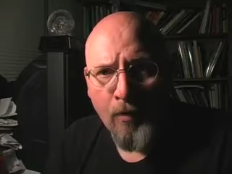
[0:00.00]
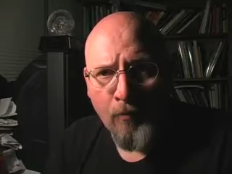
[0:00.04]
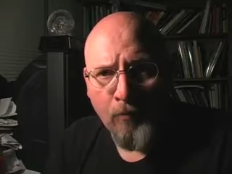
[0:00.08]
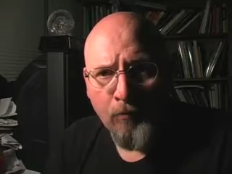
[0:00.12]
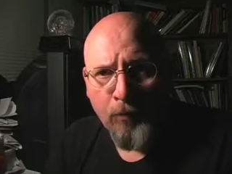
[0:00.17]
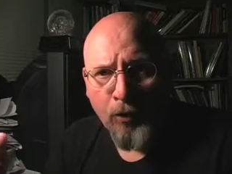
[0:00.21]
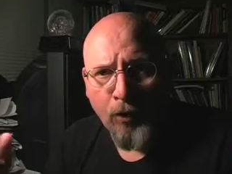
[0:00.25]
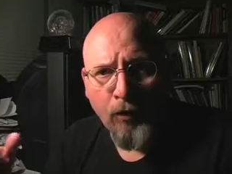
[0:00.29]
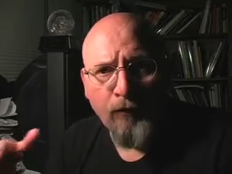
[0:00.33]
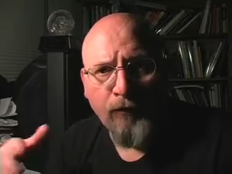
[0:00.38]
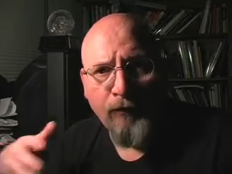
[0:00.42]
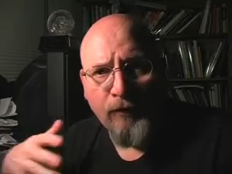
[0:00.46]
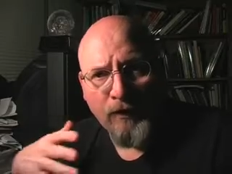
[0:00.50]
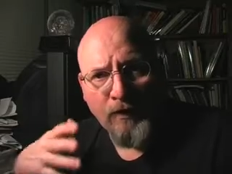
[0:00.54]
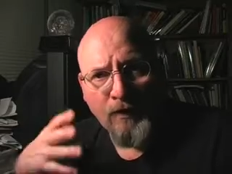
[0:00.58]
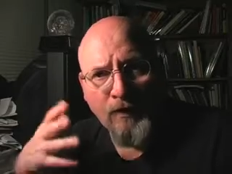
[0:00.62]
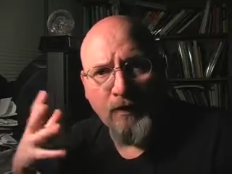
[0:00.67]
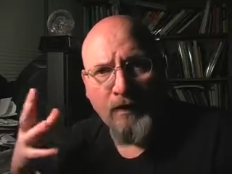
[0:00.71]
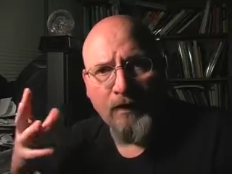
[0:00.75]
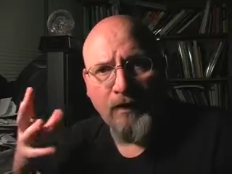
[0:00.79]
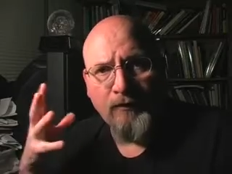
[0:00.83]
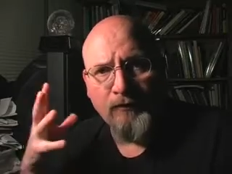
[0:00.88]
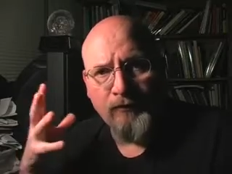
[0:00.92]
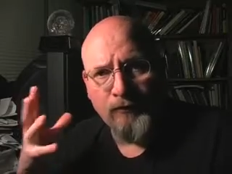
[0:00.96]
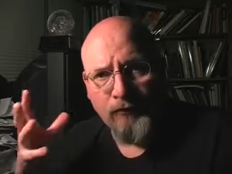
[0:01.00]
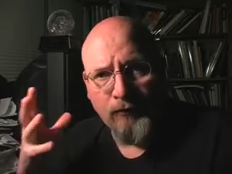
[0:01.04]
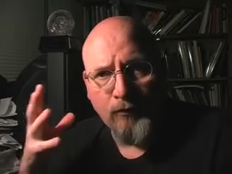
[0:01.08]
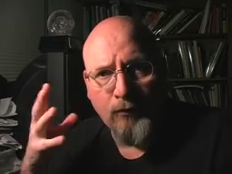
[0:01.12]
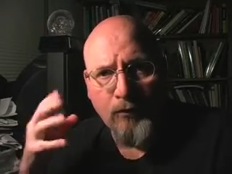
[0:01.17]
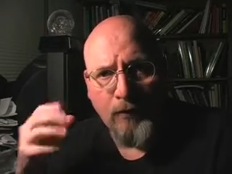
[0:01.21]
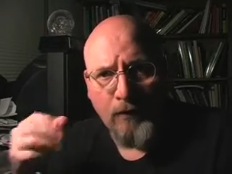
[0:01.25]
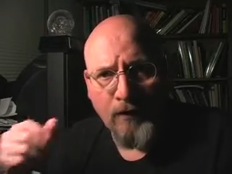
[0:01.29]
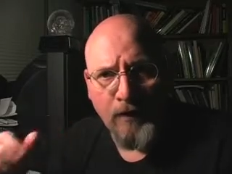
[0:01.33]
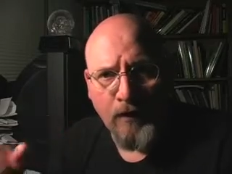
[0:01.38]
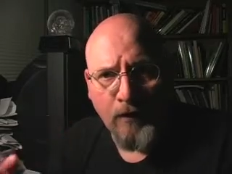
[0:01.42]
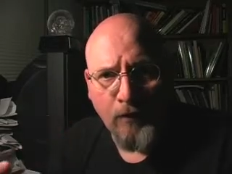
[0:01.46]
perfectly
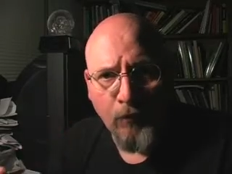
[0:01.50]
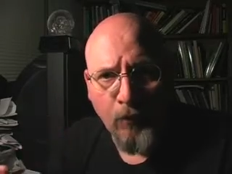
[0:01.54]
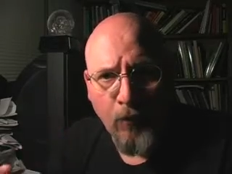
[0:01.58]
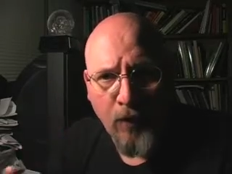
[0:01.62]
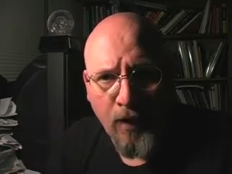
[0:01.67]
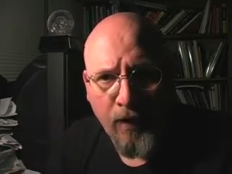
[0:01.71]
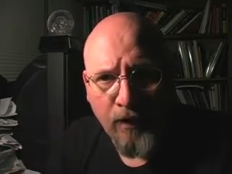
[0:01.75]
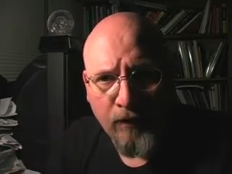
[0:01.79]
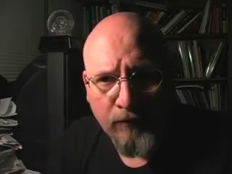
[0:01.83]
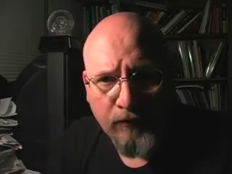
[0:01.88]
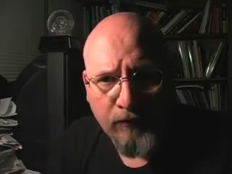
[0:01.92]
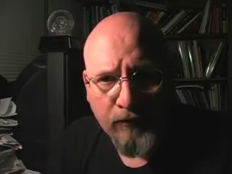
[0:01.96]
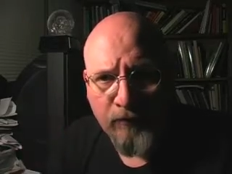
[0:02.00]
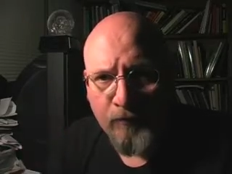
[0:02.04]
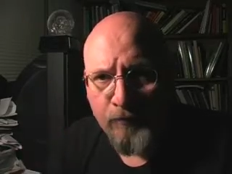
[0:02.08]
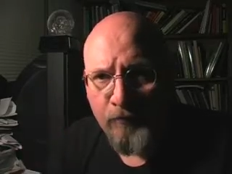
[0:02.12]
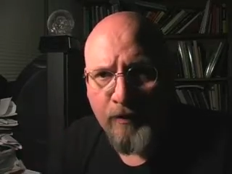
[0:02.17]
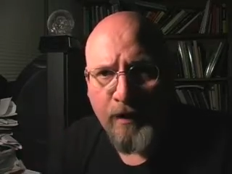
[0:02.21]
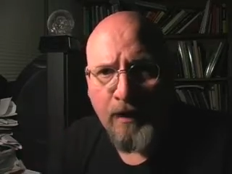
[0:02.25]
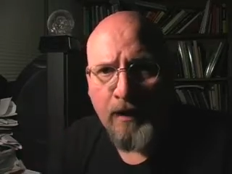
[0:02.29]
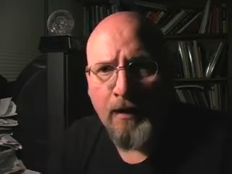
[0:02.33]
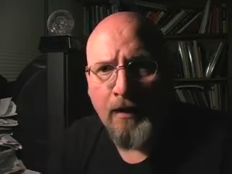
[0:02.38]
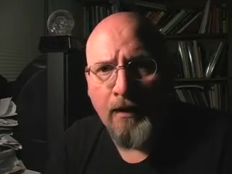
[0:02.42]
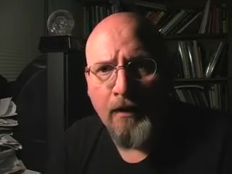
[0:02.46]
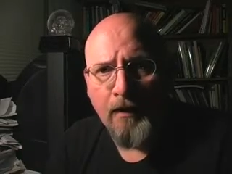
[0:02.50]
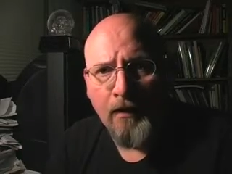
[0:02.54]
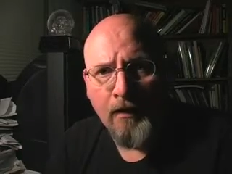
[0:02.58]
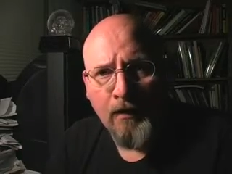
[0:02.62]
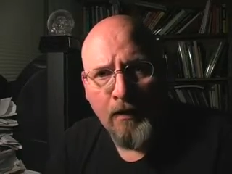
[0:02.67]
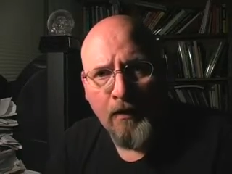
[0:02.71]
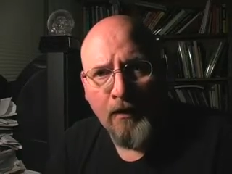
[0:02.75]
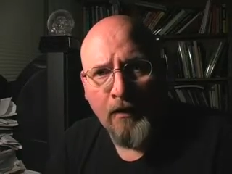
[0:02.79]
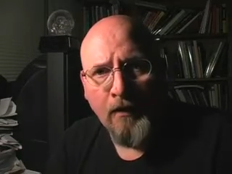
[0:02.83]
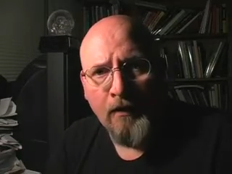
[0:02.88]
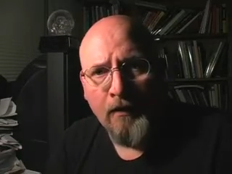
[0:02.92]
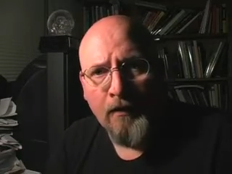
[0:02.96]
suited he was to being
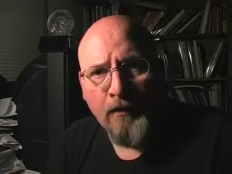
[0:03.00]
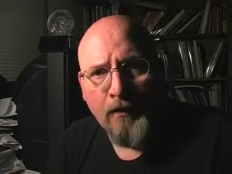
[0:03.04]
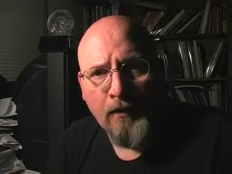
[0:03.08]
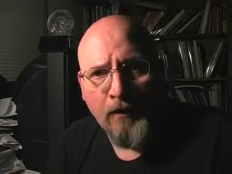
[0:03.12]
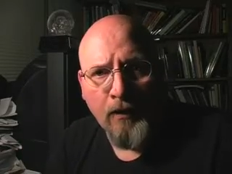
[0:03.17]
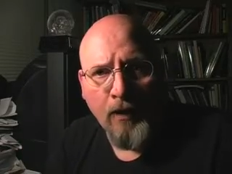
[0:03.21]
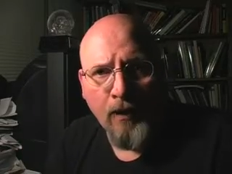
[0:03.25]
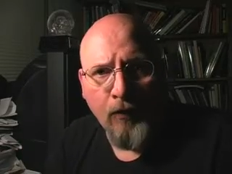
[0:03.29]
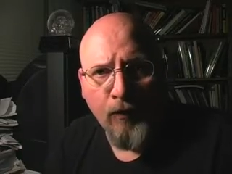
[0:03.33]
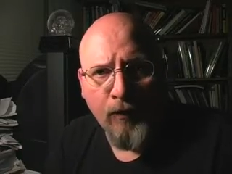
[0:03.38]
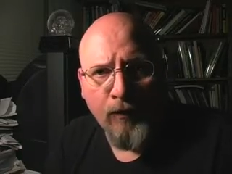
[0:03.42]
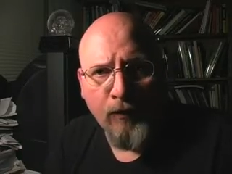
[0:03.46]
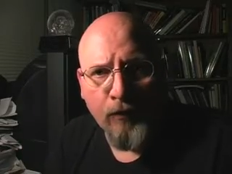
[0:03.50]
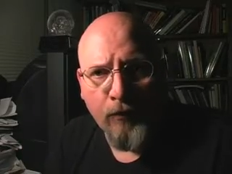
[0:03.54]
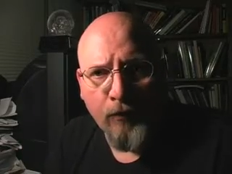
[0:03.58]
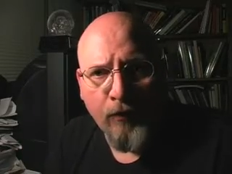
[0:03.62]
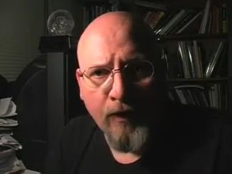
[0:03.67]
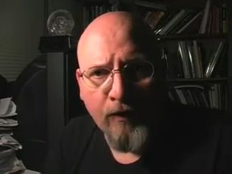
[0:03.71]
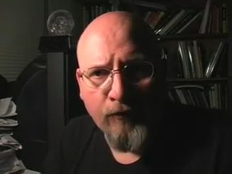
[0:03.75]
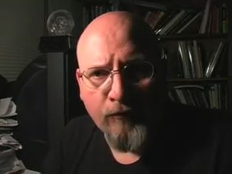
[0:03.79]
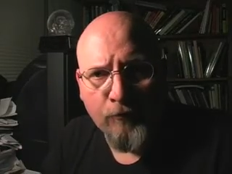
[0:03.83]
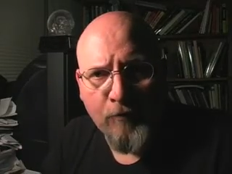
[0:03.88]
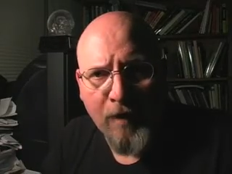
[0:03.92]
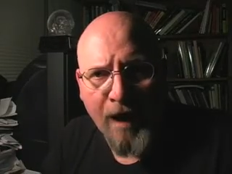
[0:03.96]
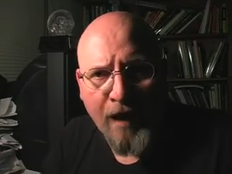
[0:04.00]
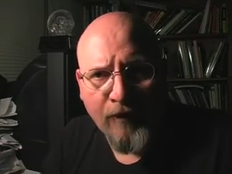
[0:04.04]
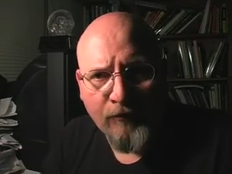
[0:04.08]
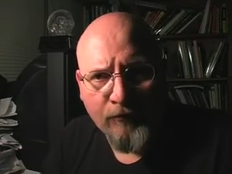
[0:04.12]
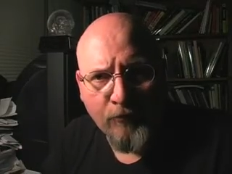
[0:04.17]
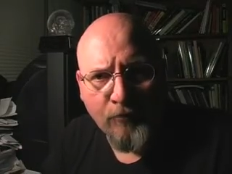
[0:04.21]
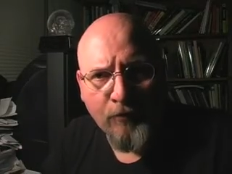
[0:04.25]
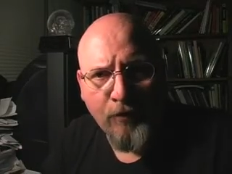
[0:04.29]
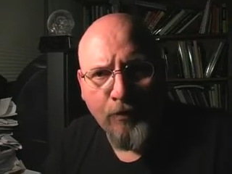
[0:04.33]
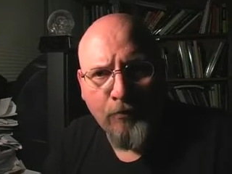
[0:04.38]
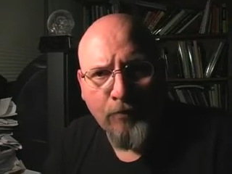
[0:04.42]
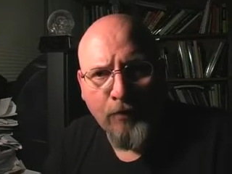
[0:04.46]
you know, one of the greatest
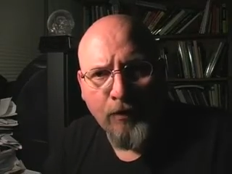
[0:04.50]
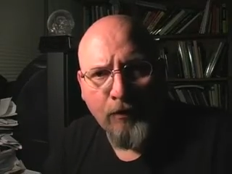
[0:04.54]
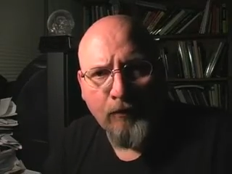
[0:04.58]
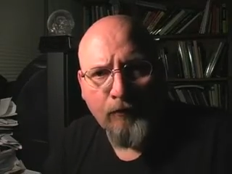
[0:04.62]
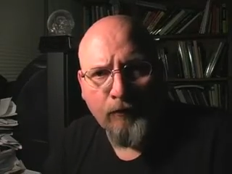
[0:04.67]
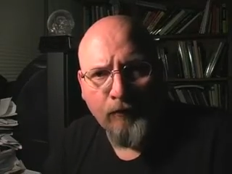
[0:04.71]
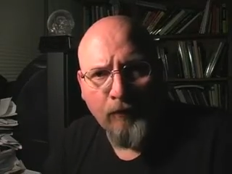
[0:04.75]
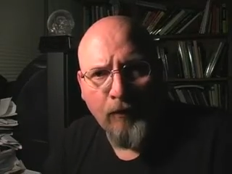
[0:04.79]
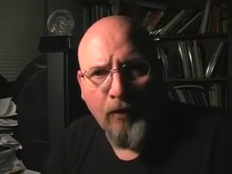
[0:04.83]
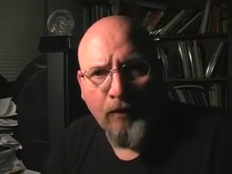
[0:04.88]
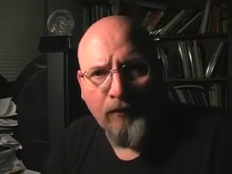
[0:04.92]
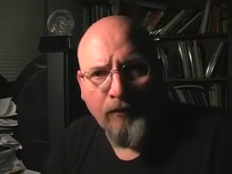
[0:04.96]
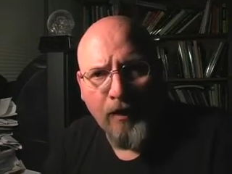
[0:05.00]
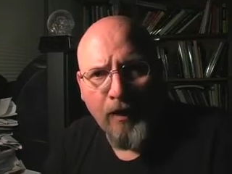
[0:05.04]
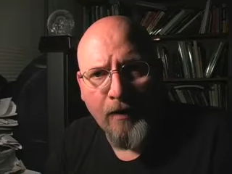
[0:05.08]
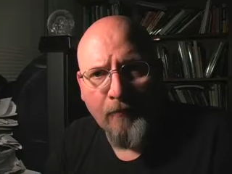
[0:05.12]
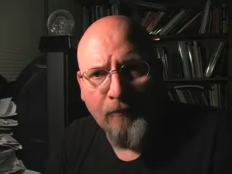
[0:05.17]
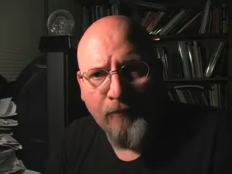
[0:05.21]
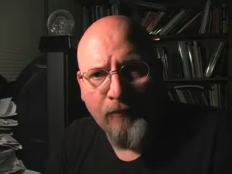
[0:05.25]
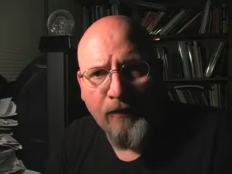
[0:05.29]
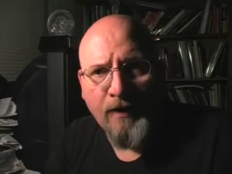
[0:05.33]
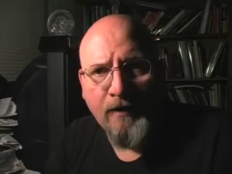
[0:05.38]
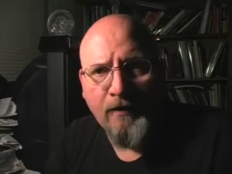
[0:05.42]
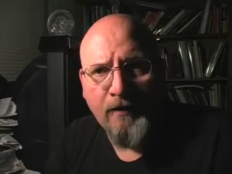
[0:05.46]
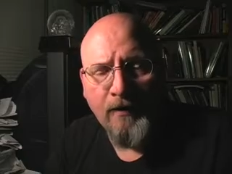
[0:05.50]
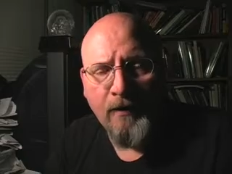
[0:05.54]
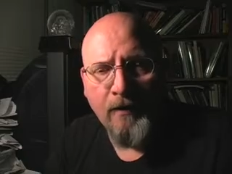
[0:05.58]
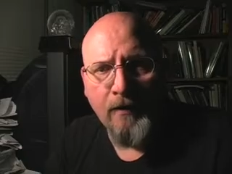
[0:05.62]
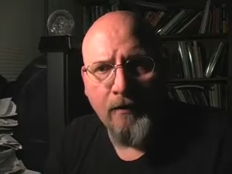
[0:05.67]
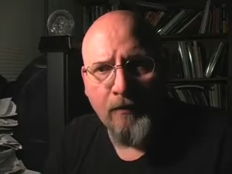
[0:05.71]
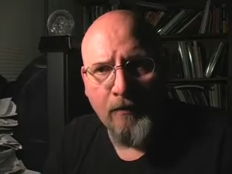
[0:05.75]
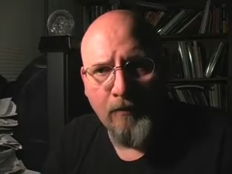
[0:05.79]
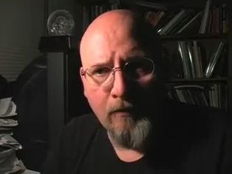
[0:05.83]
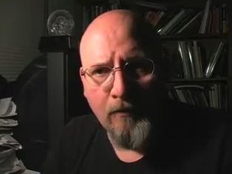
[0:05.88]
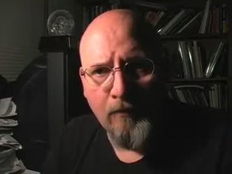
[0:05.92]
basketball players of all time if he didn't